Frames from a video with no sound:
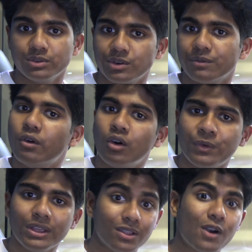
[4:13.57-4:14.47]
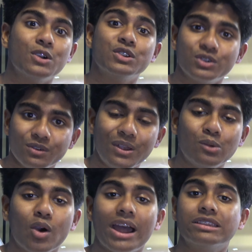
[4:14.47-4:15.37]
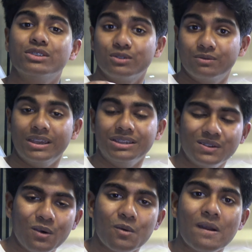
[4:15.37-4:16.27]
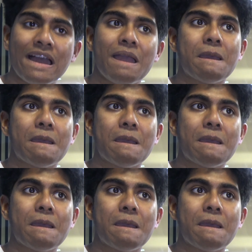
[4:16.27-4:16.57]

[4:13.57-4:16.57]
so 4 feet long, 2 feet wide, and 2 feet tall.